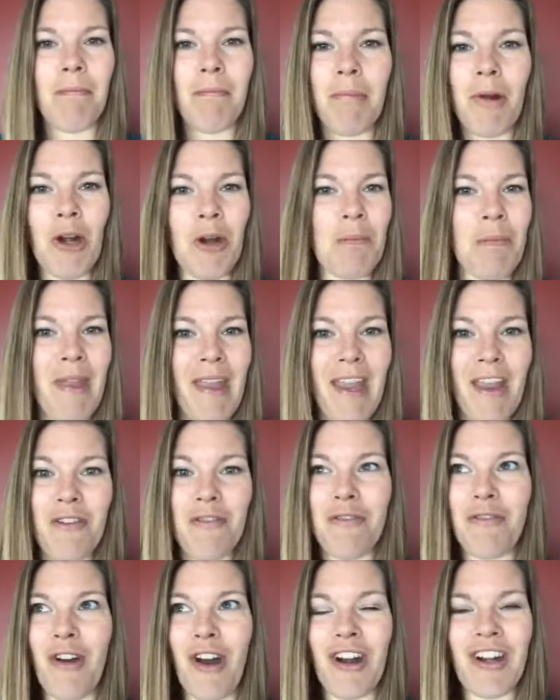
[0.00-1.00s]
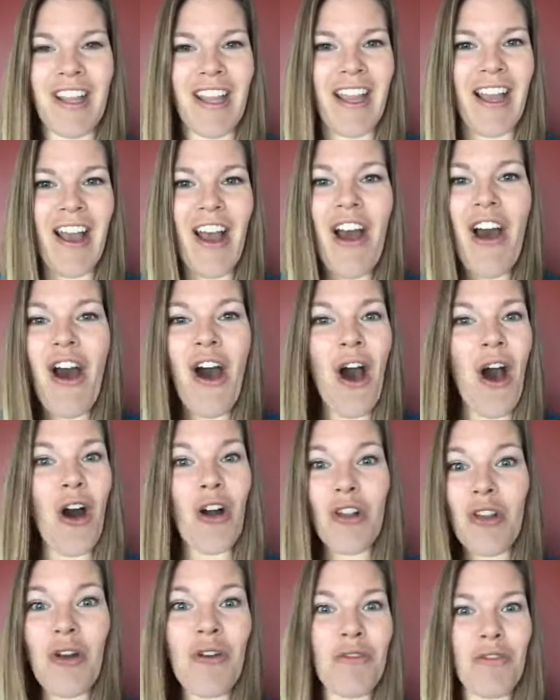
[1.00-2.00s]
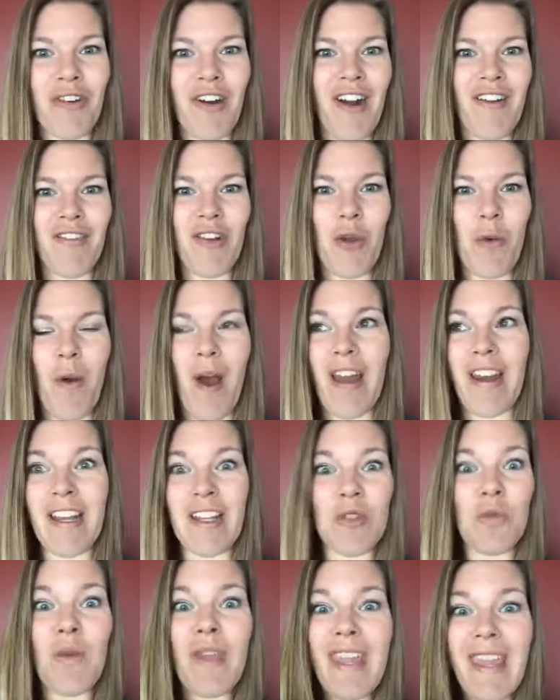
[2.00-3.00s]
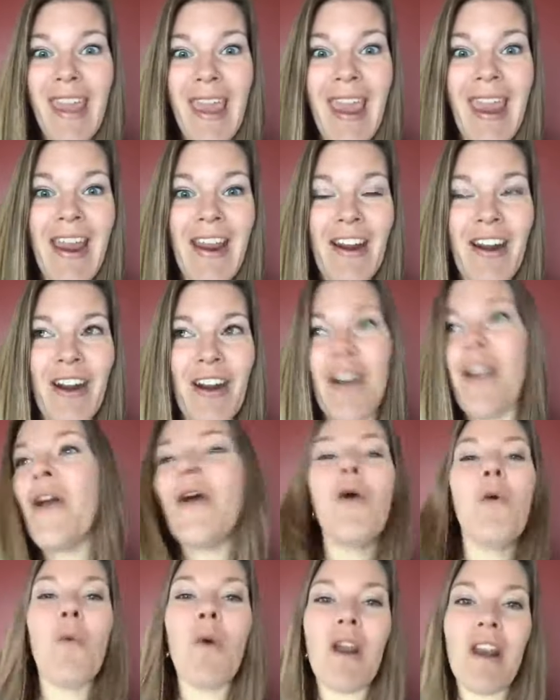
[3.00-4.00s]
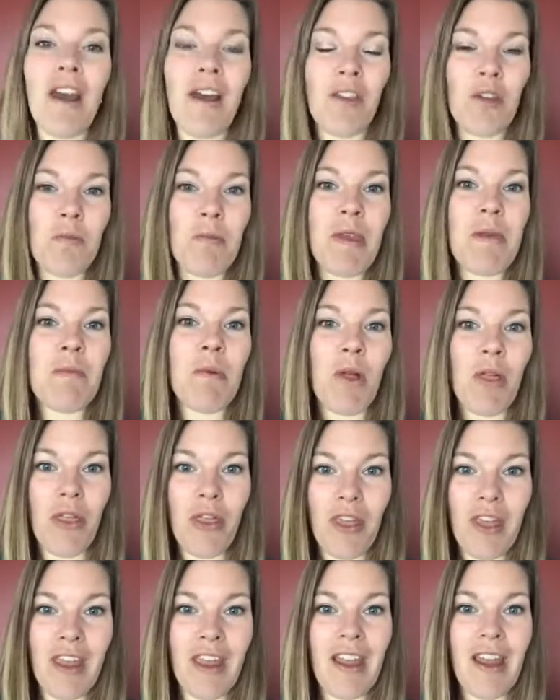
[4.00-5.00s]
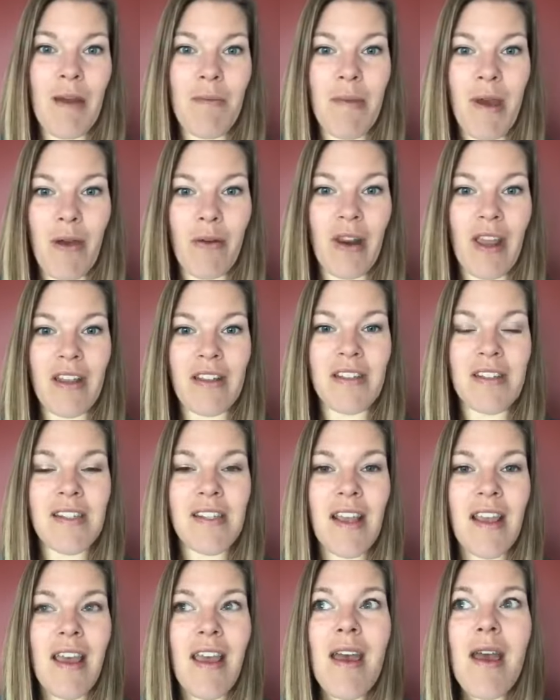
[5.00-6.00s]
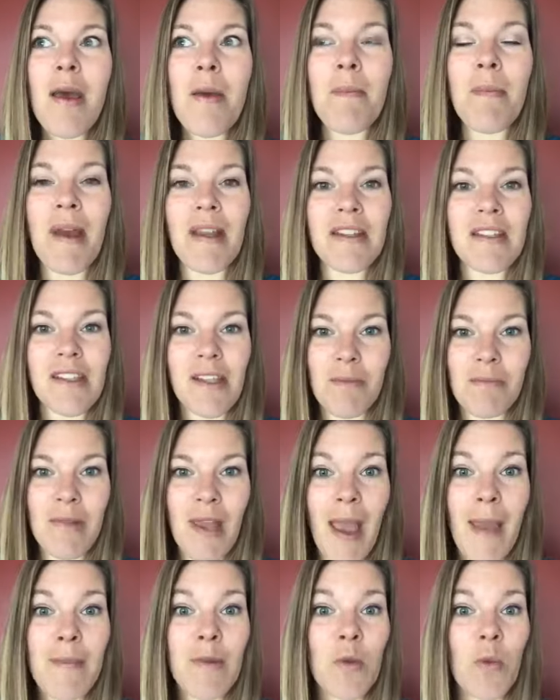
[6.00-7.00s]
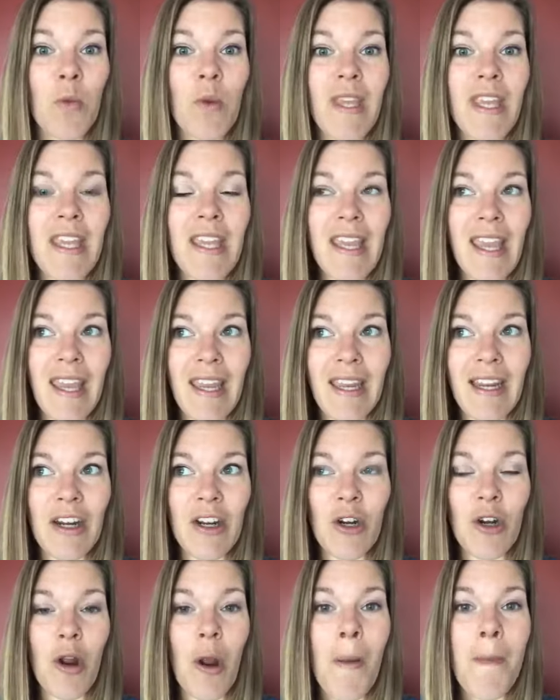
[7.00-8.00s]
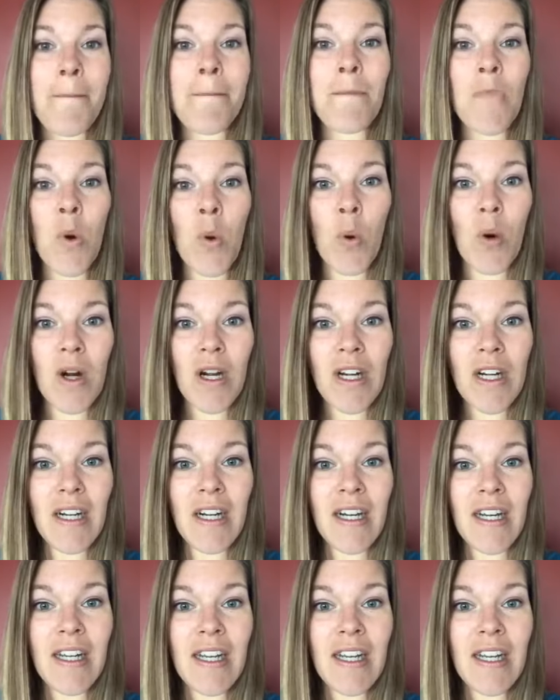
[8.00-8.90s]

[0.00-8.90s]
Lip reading: burping and farting all over everyone, is we care what other people think about us. But sometimes we care more